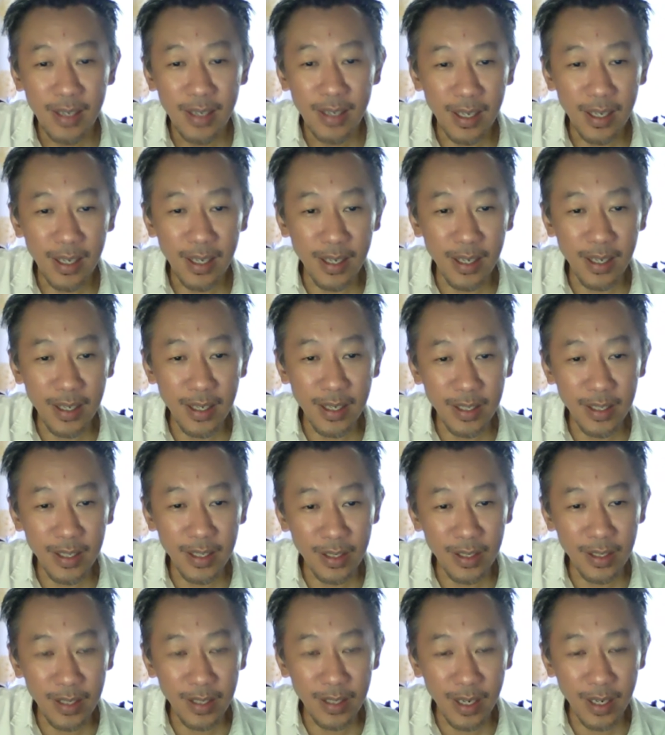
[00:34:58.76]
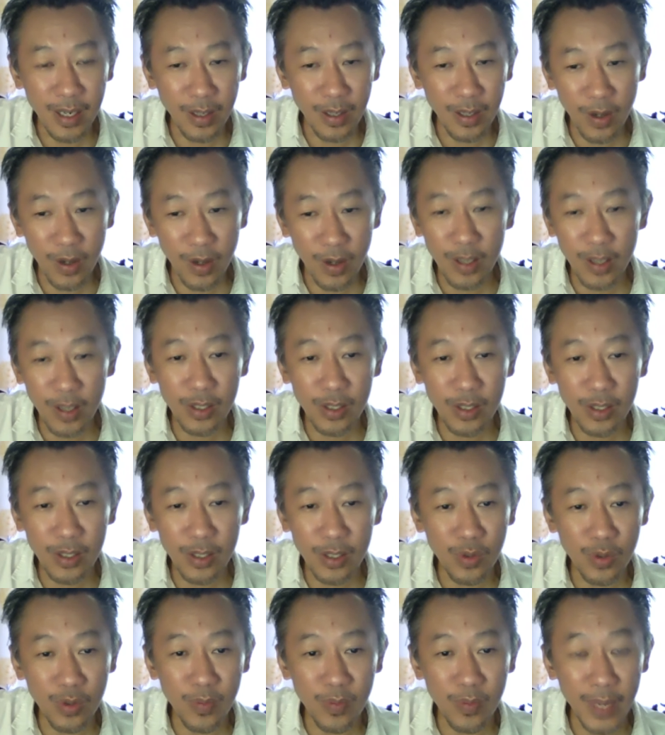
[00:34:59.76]
and gods
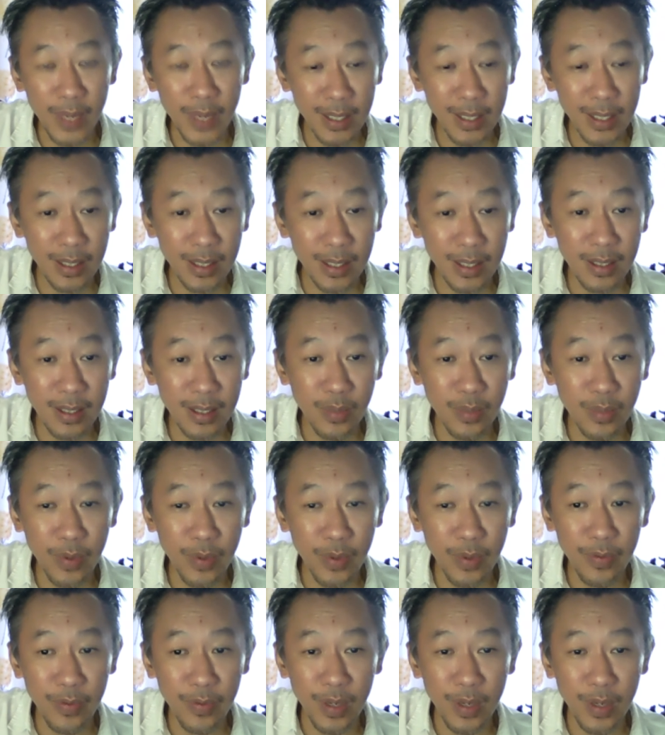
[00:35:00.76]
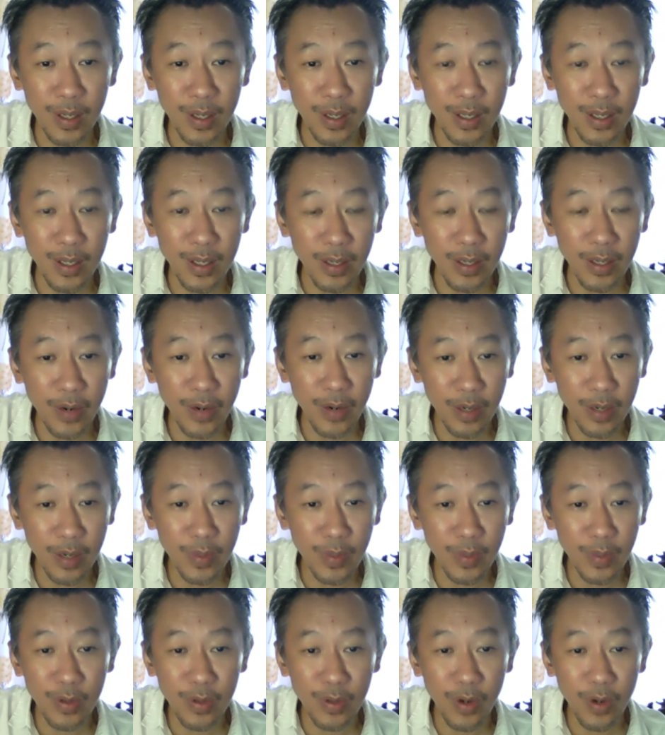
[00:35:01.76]
to bless us with
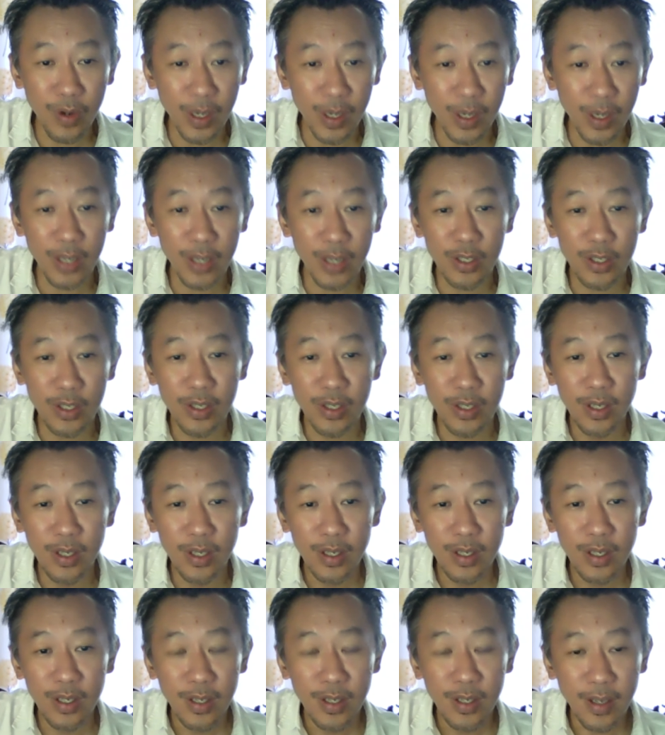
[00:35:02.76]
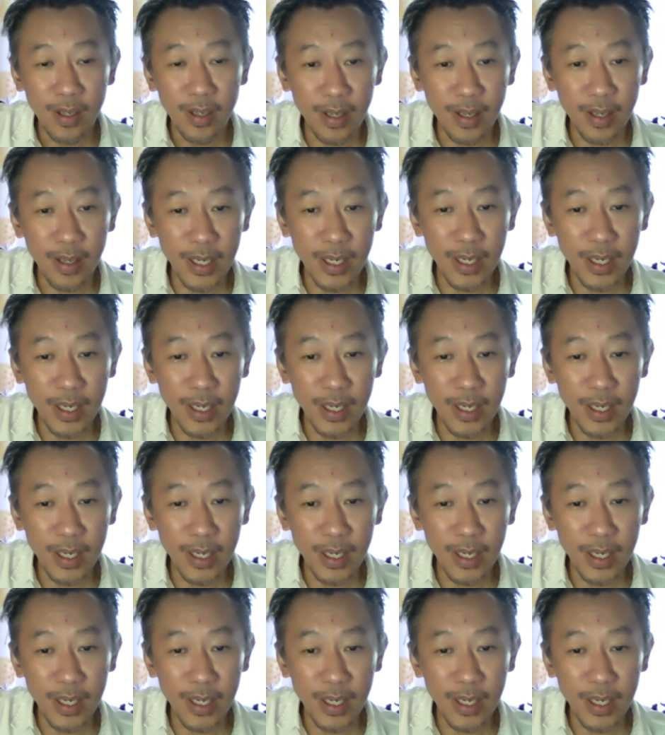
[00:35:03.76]
incredible knowledge. And